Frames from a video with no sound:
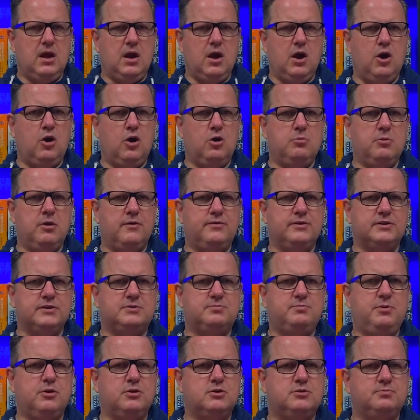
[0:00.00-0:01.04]
A Home Office
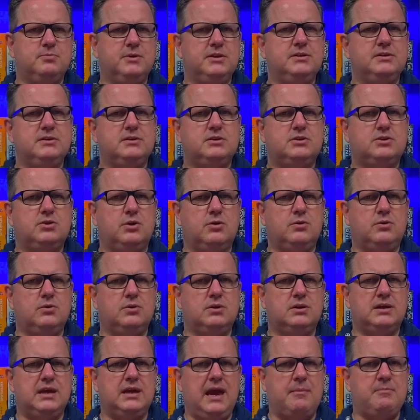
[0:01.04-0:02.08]
spokesman
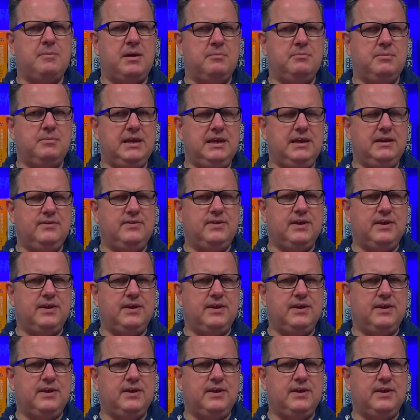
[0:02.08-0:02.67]
told MME